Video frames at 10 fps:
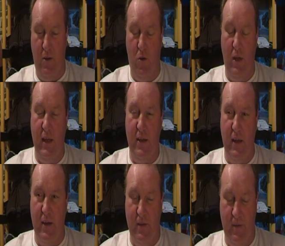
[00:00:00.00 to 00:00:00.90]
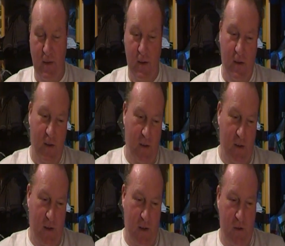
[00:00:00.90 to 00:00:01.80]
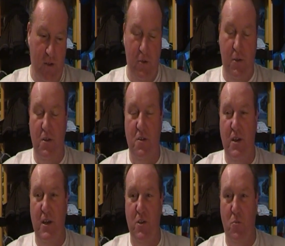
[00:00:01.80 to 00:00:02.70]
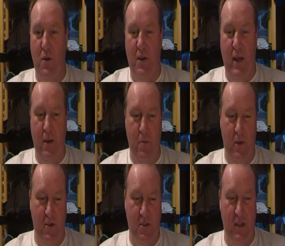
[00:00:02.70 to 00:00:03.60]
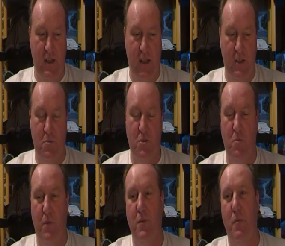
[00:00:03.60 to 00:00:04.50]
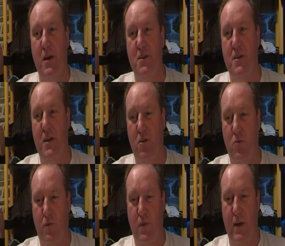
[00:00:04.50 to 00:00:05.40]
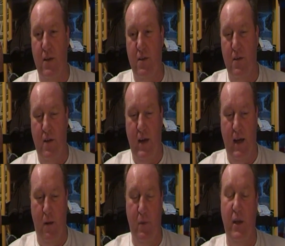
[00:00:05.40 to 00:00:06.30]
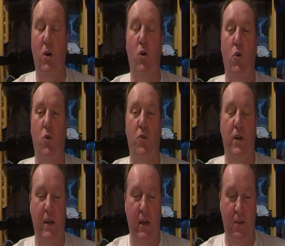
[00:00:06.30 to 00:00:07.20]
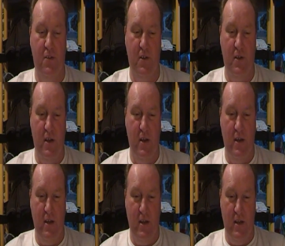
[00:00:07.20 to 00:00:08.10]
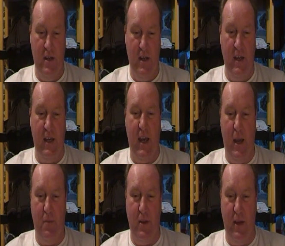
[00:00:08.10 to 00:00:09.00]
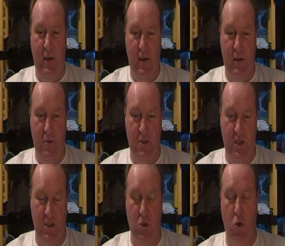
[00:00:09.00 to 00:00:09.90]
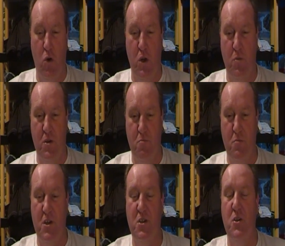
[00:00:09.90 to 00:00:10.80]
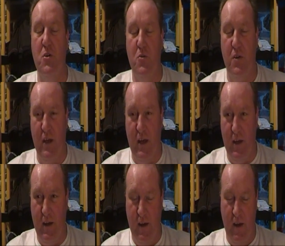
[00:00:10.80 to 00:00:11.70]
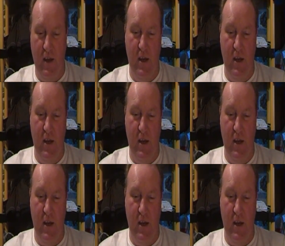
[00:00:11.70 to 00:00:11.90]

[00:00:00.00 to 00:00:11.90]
She's an old lady. He reduced her to tears one day because she'd lent him some information in good faith, and being a hoarder he is, he kept it. She saw he was misusing it.